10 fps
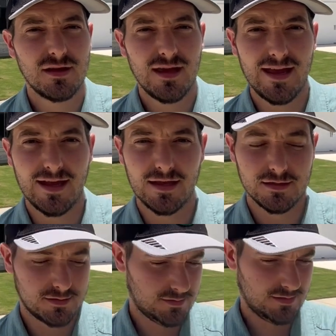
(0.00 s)

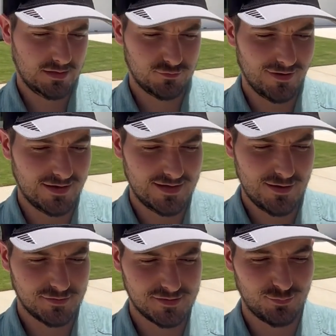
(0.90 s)
and I need to write it
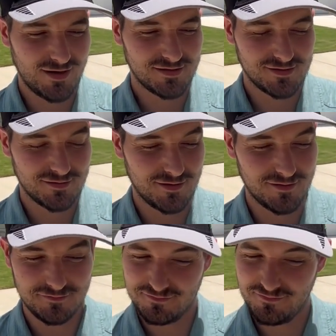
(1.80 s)
down because the prices
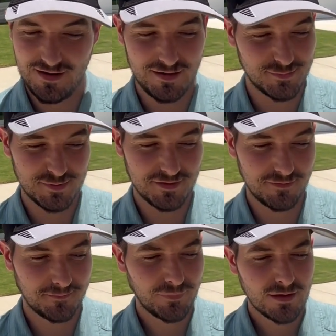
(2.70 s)
are very
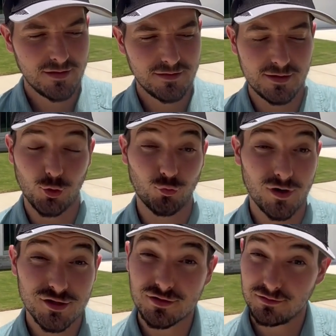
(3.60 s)
specific. The
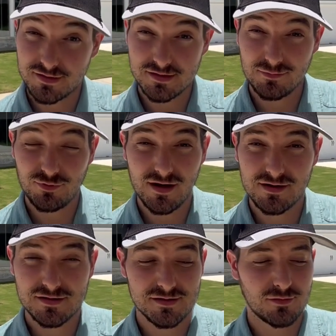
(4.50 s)
original listing
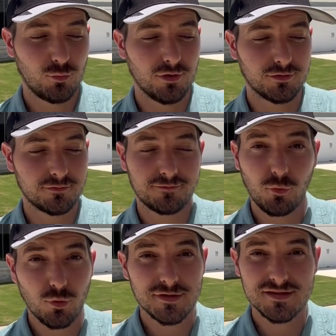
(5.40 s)
price was
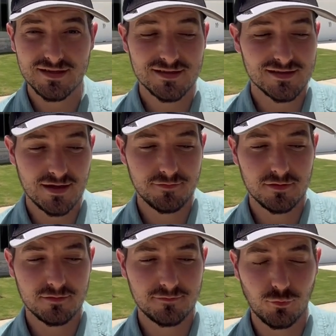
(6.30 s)

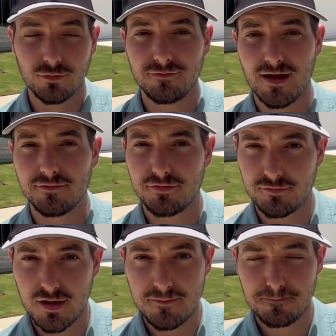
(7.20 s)

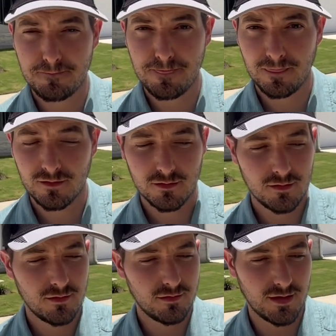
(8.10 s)
$467,453.
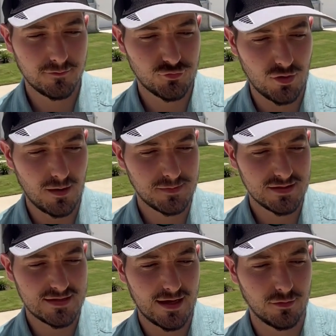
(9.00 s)
They have dropped it
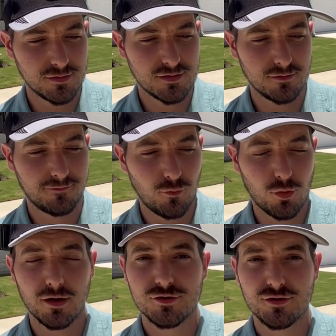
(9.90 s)
down to
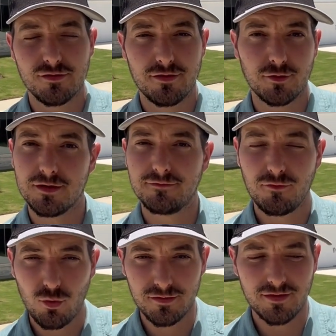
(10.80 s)

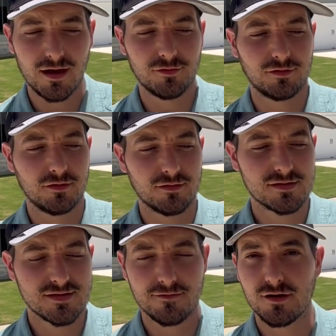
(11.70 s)

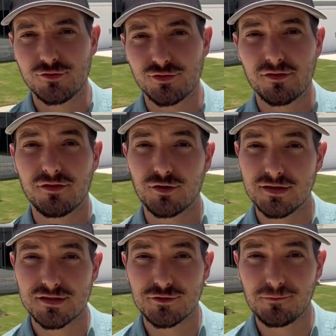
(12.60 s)

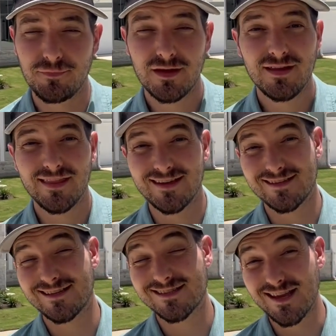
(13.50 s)
$434,732. That is
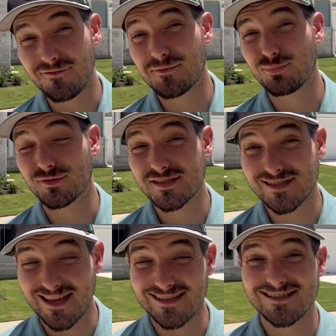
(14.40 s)
a
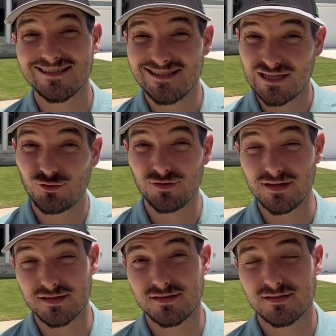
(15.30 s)
7%
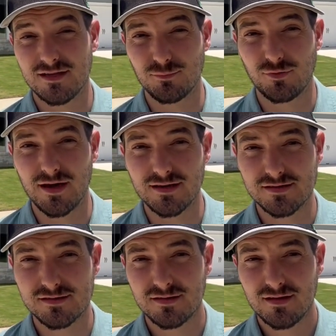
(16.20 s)
decrease in
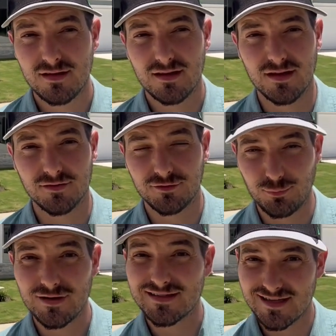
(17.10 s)
price. So
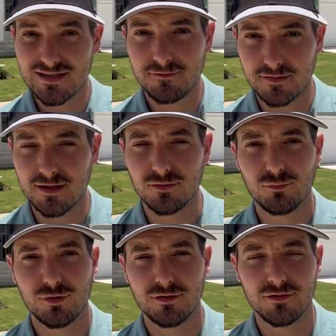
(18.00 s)
pretty significant
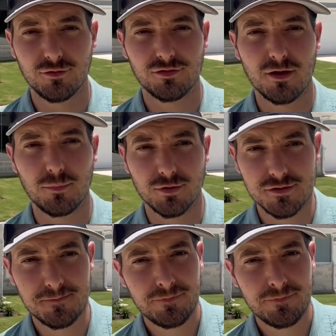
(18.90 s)
when you're in those numbers.